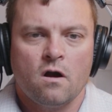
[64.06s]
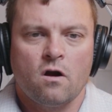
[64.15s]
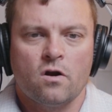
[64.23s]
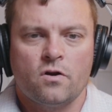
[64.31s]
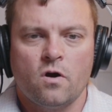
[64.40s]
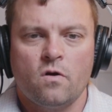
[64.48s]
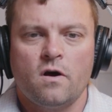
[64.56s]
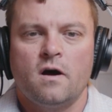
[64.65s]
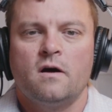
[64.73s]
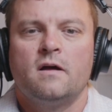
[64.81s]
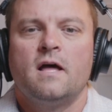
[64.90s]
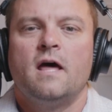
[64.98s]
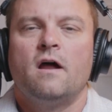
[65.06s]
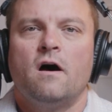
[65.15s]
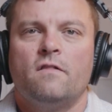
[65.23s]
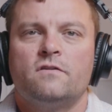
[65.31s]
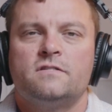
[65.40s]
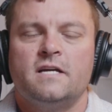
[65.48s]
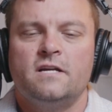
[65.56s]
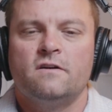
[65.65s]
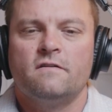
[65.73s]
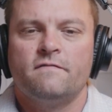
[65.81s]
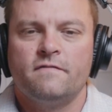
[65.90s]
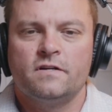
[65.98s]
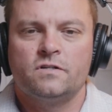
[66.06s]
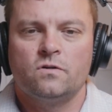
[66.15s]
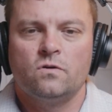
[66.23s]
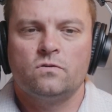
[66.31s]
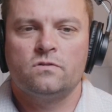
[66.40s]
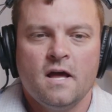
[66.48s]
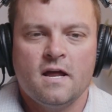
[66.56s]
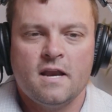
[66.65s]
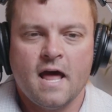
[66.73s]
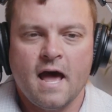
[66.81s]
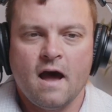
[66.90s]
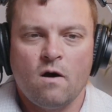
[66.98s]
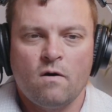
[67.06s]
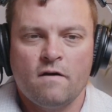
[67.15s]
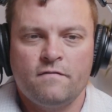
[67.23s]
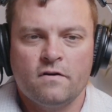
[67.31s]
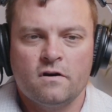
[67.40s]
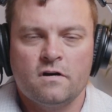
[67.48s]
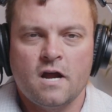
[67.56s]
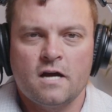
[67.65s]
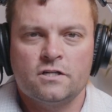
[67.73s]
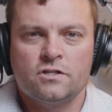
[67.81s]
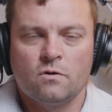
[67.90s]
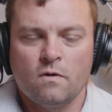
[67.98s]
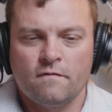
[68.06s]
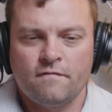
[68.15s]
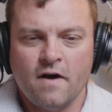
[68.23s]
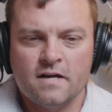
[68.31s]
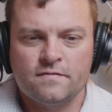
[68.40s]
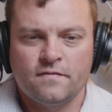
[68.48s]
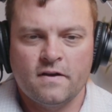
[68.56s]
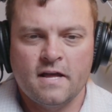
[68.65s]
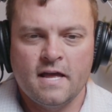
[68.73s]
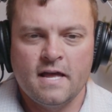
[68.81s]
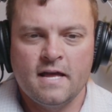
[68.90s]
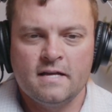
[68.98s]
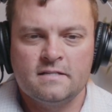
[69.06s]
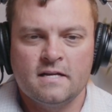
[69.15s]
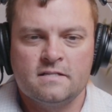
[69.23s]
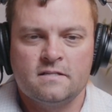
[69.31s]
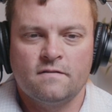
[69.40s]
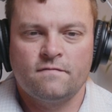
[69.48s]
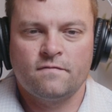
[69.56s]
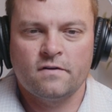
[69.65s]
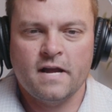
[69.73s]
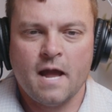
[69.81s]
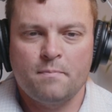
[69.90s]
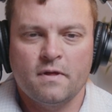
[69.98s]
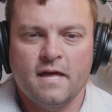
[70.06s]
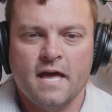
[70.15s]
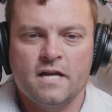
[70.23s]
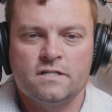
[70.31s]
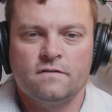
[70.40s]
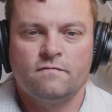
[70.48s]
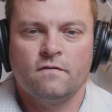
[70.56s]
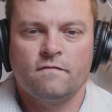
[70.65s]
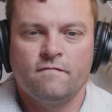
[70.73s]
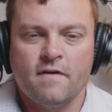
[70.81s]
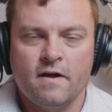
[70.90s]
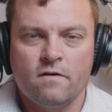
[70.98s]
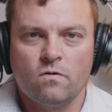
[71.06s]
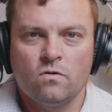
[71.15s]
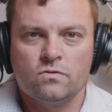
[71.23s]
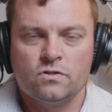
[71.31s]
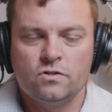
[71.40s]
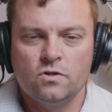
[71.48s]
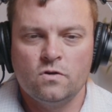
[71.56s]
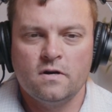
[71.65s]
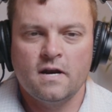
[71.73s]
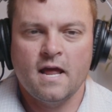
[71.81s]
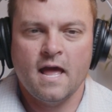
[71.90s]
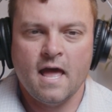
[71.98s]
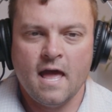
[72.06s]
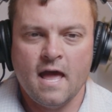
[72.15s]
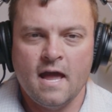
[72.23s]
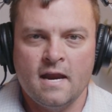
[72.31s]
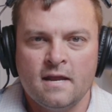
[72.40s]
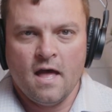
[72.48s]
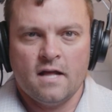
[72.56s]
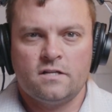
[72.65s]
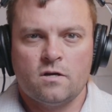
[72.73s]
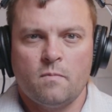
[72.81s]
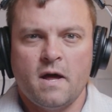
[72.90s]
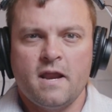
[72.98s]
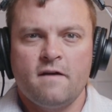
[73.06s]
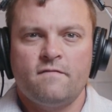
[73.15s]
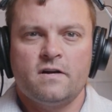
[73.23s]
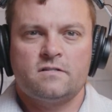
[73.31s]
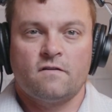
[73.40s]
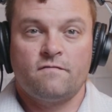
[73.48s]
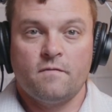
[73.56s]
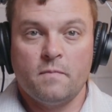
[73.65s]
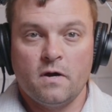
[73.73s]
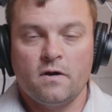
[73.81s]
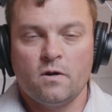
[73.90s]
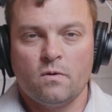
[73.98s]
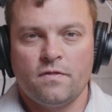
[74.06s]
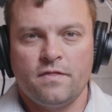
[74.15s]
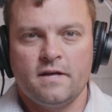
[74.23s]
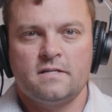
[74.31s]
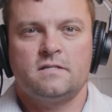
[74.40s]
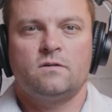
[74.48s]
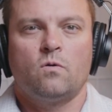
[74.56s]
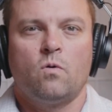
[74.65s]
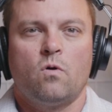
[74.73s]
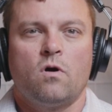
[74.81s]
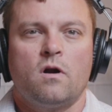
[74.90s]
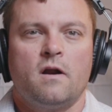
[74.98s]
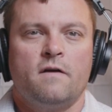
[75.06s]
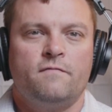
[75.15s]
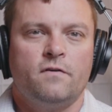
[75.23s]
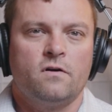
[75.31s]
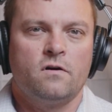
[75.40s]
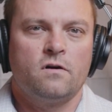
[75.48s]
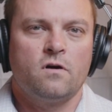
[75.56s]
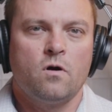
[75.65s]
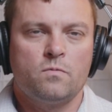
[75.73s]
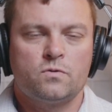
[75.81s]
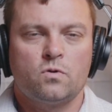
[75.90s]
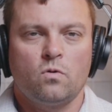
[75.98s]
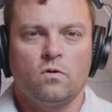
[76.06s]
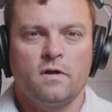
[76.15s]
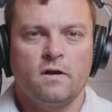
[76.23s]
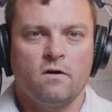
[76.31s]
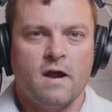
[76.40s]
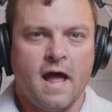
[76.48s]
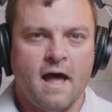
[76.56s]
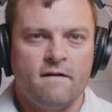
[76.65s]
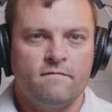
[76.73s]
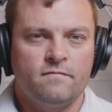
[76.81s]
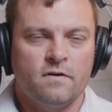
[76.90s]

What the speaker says: Cardona and other senior officials. Now, if you're not sure what FAFSA is, it's the free application for federal student aid. And so many of us are familiar with this, or if you're homeschooling or have